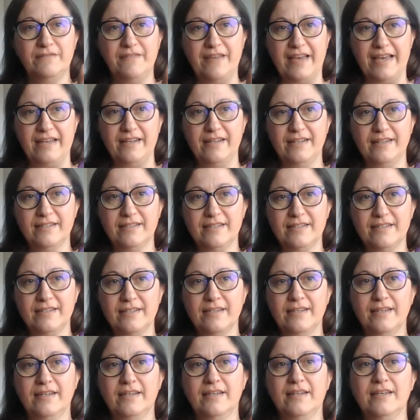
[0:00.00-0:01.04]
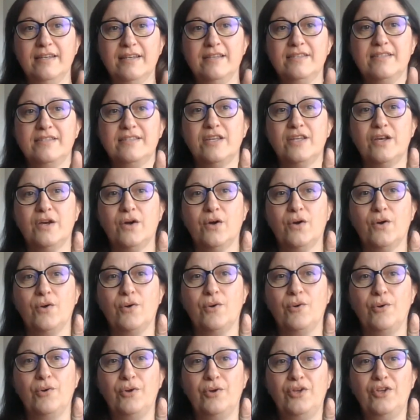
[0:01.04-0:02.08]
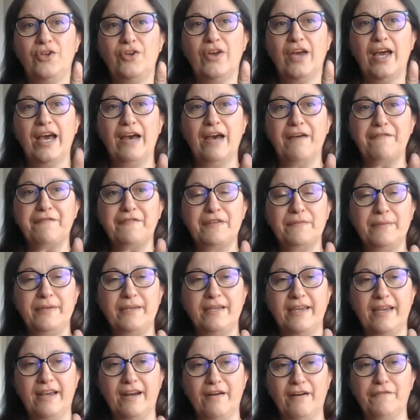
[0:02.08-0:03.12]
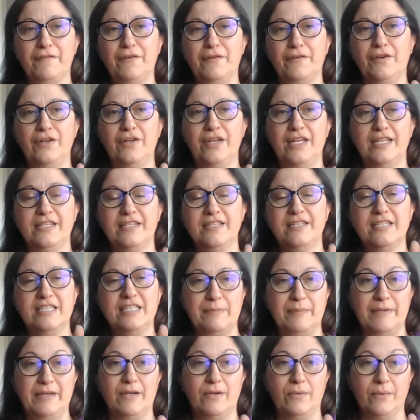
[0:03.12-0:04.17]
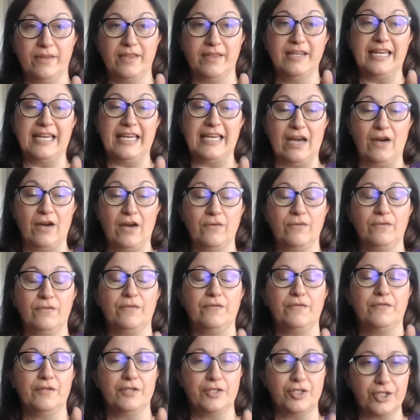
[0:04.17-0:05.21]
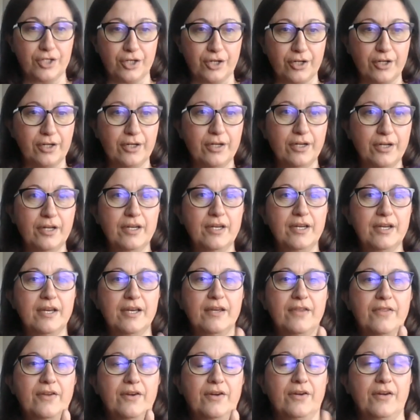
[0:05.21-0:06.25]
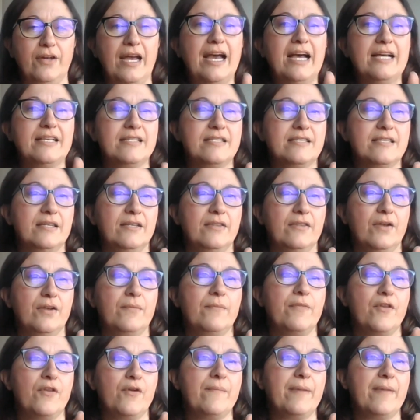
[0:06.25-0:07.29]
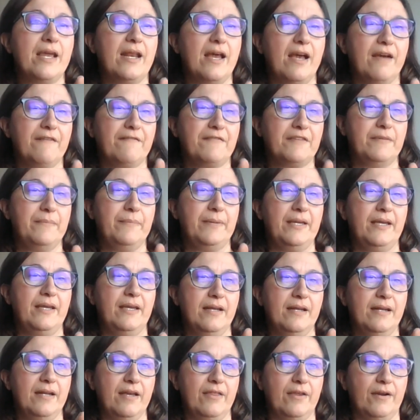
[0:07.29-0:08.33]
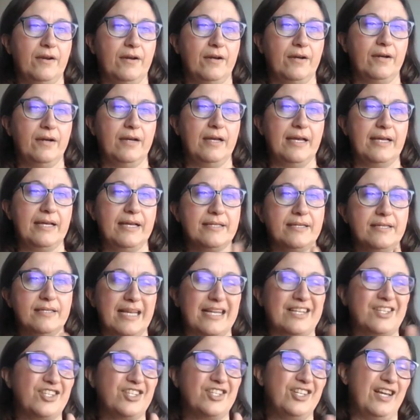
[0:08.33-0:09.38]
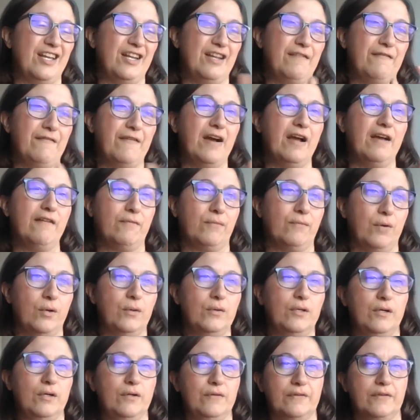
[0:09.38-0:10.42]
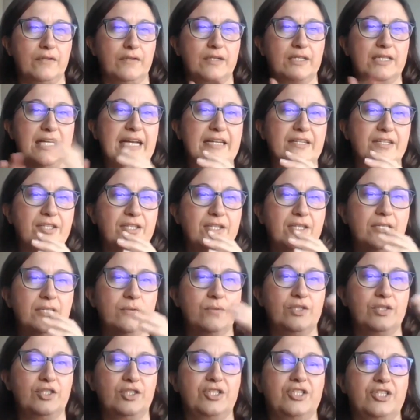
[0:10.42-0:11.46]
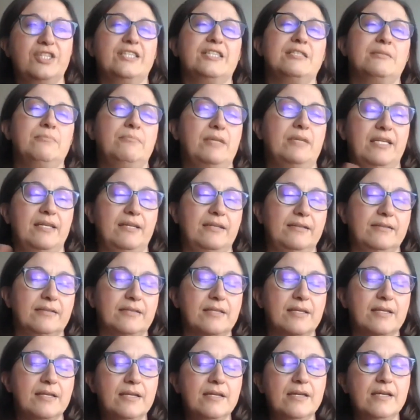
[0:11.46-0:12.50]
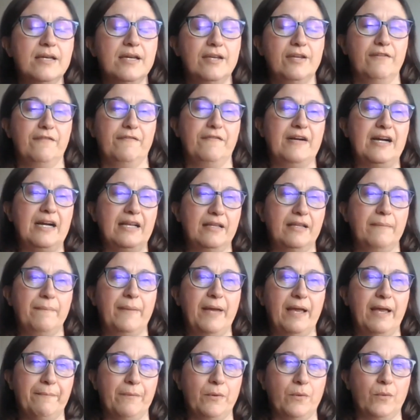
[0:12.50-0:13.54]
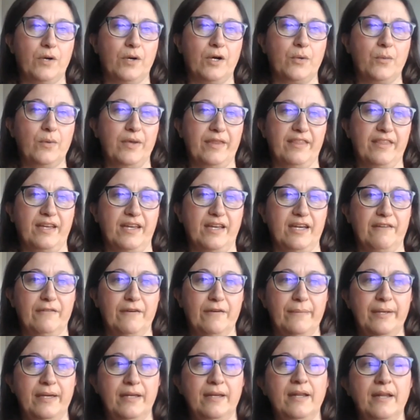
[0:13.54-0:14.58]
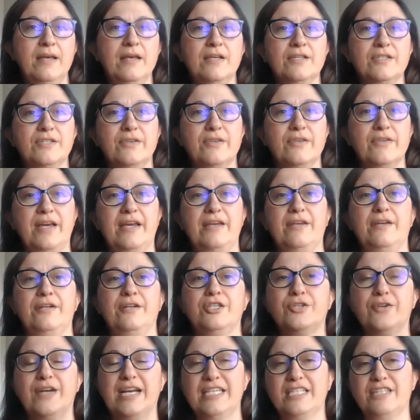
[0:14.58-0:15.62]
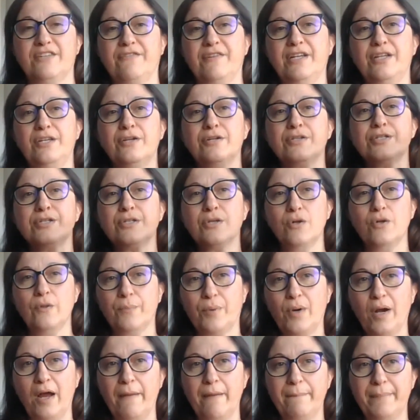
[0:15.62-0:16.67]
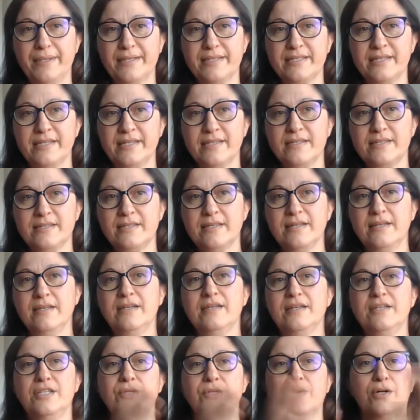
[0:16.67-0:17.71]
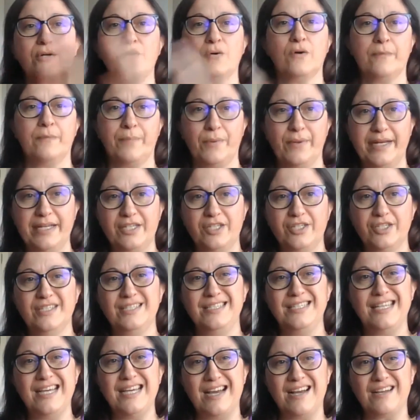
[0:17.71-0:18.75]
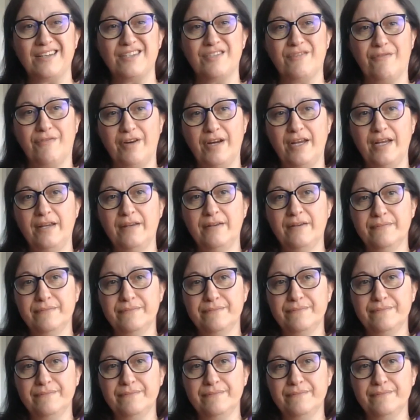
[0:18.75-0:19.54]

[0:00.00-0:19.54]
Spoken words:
event. So you have to be careful. You need to speak with an accountant for sure. There might have to be another Section 85 rollover election, which just means you're filing paperwork with the government so that you're transferring your sole prop business to a corporation tax-free.